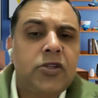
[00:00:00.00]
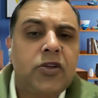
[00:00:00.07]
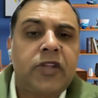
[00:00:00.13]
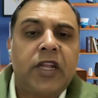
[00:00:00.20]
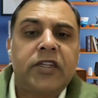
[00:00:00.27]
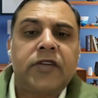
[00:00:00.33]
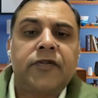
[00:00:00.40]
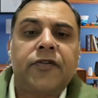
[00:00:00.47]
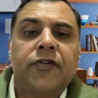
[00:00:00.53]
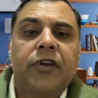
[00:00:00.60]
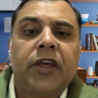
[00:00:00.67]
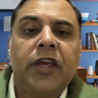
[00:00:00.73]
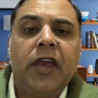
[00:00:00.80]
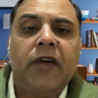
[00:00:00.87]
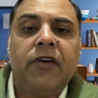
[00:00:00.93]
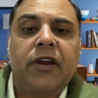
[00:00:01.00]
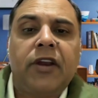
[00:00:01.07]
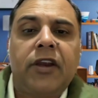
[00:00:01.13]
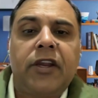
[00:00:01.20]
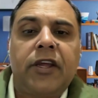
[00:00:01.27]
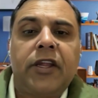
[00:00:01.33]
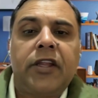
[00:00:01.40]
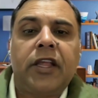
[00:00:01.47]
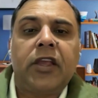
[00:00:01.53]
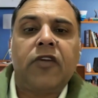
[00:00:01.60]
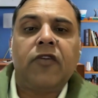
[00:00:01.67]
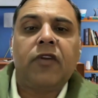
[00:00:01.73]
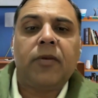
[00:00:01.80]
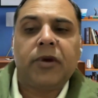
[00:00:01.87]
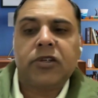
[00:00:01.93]
So that's it for today. Have a great day. Thank
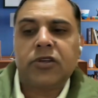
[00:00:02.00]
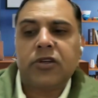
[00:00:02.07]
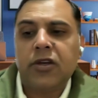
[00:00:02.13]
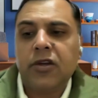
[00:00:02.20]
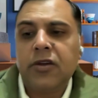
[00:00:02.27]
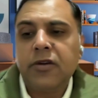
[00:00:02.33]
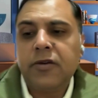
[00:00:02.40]
you very much.